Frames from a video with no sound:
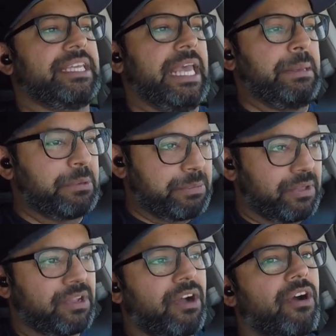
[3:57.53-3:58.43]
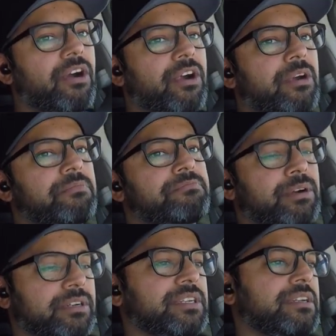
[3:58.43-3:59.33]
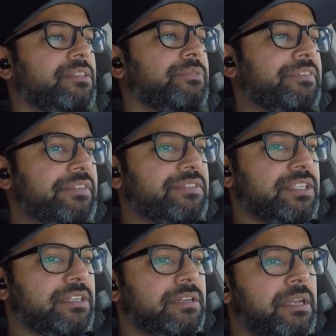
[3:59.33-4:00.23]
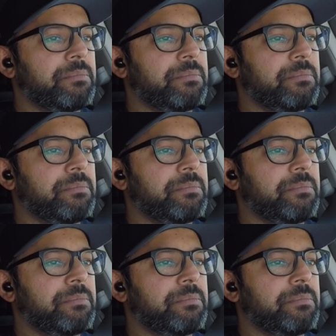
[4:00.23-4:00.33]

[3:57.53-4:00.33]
capable car parked in a 350